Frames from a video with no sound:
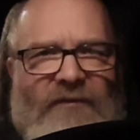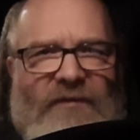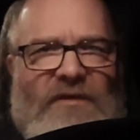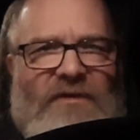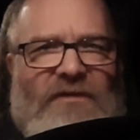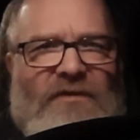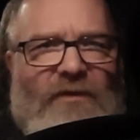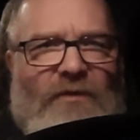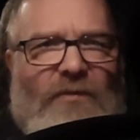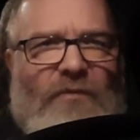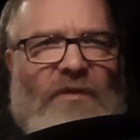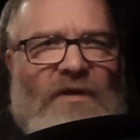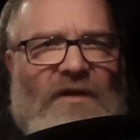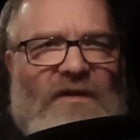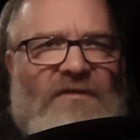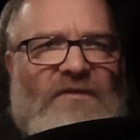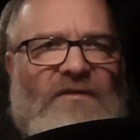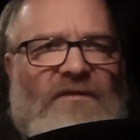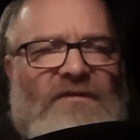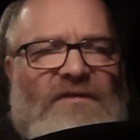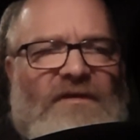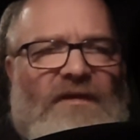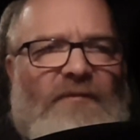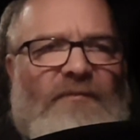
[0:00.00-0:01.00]
2 weeks
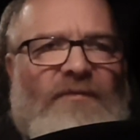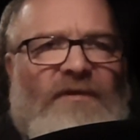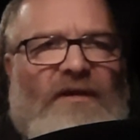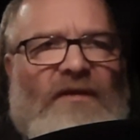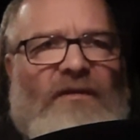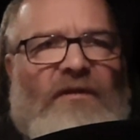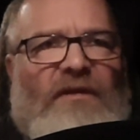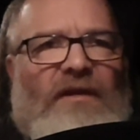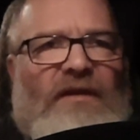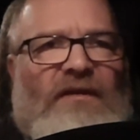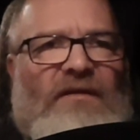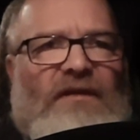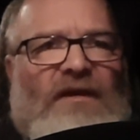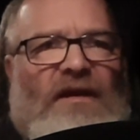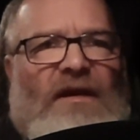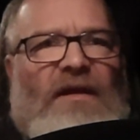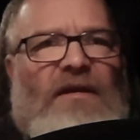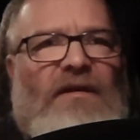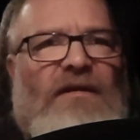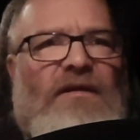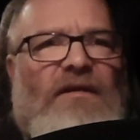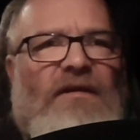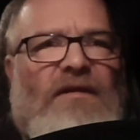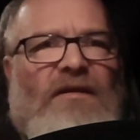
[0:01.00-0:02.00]
or something like
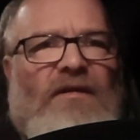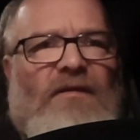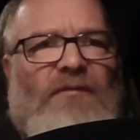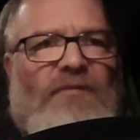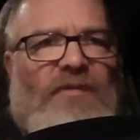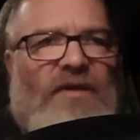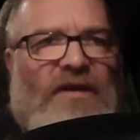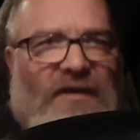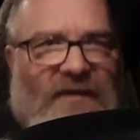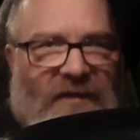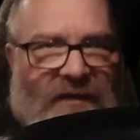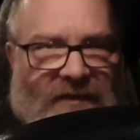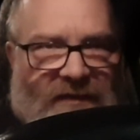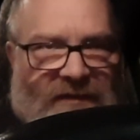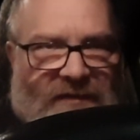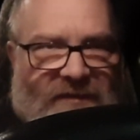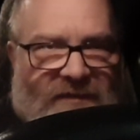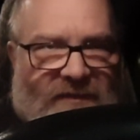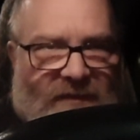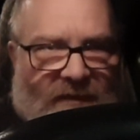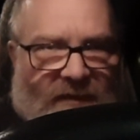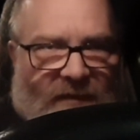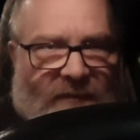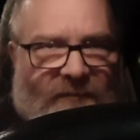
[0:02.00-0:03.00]
that, because
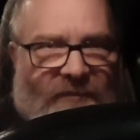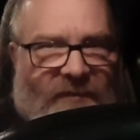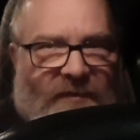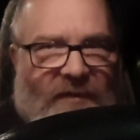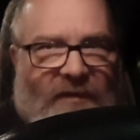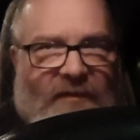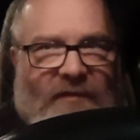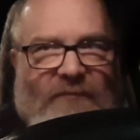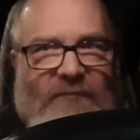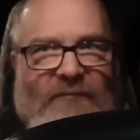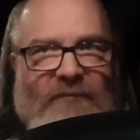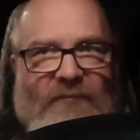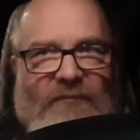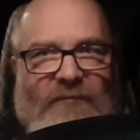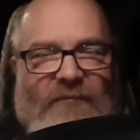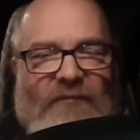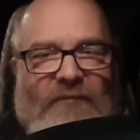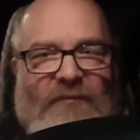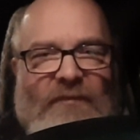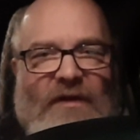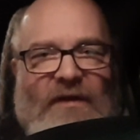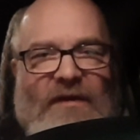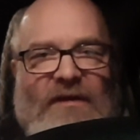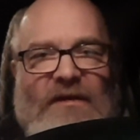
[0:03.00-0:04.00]
of the
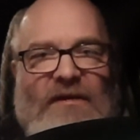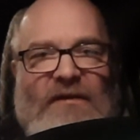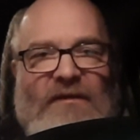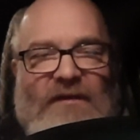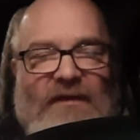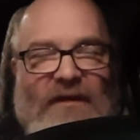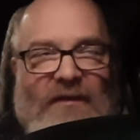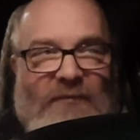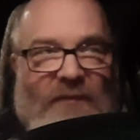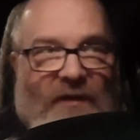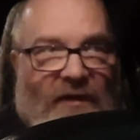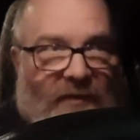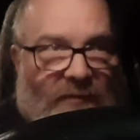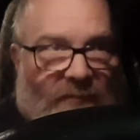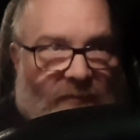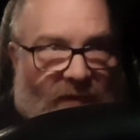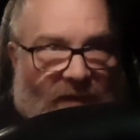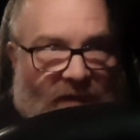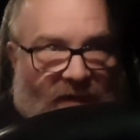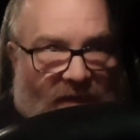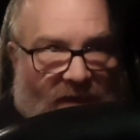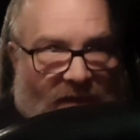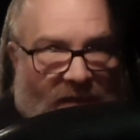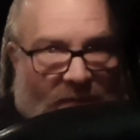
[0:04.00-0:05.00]
amount of
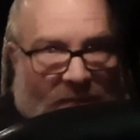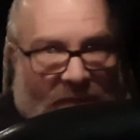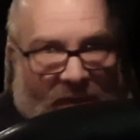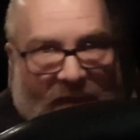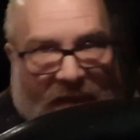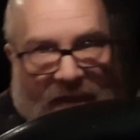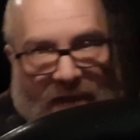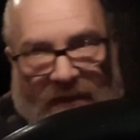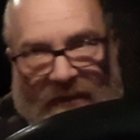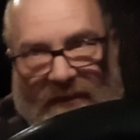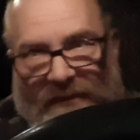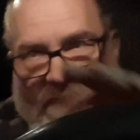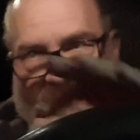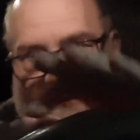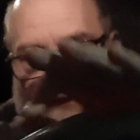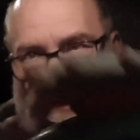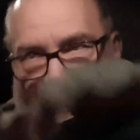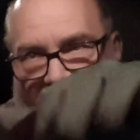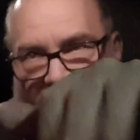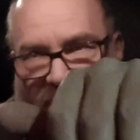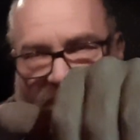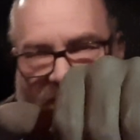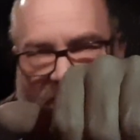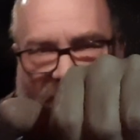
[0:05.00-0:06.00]
money he made in the
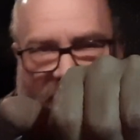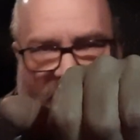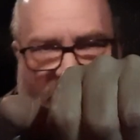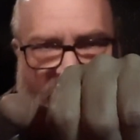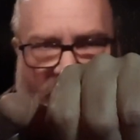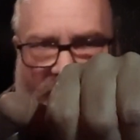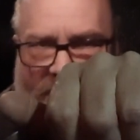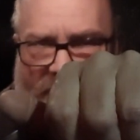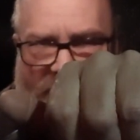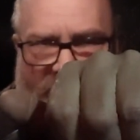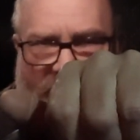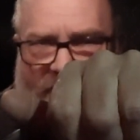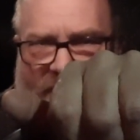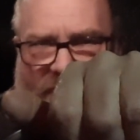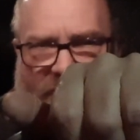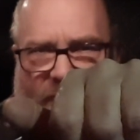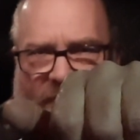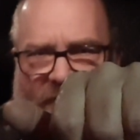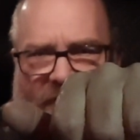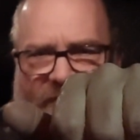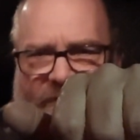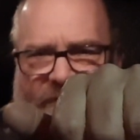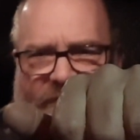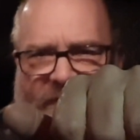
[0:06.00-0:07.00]
last
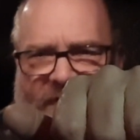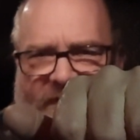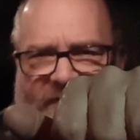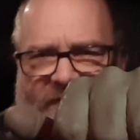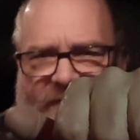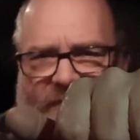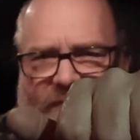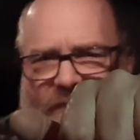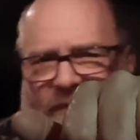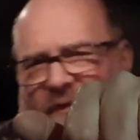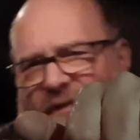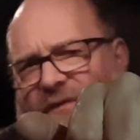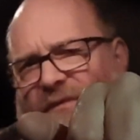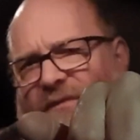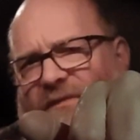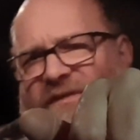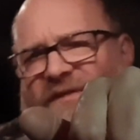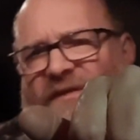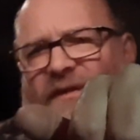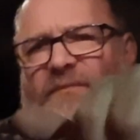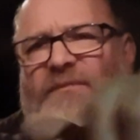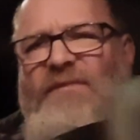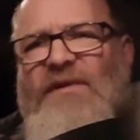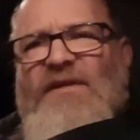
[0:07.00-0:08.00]
12 weeks of work, or
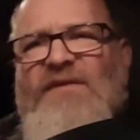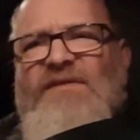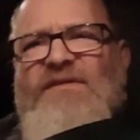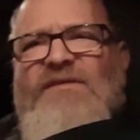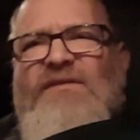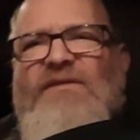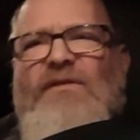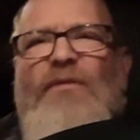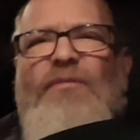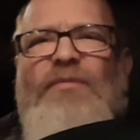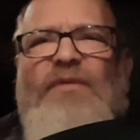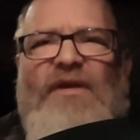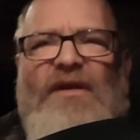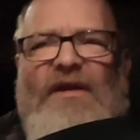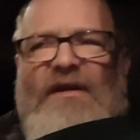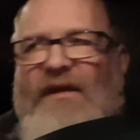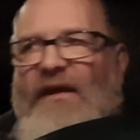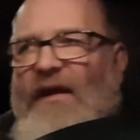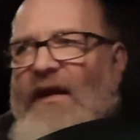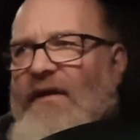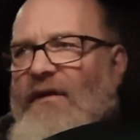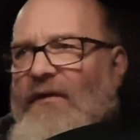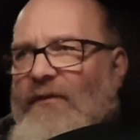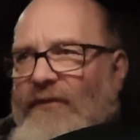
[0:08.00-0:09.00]
something stupid like,
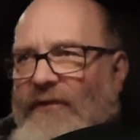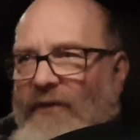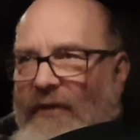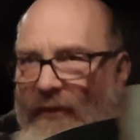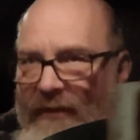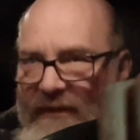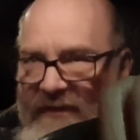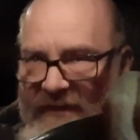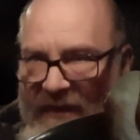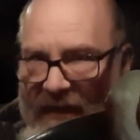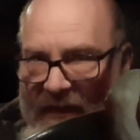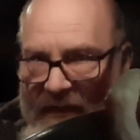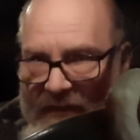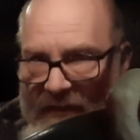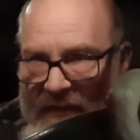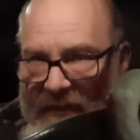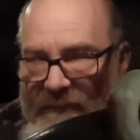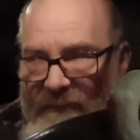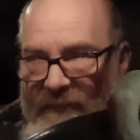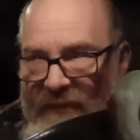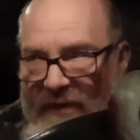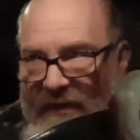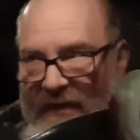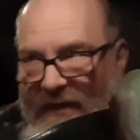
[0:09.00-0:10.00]
I don't know exactly, but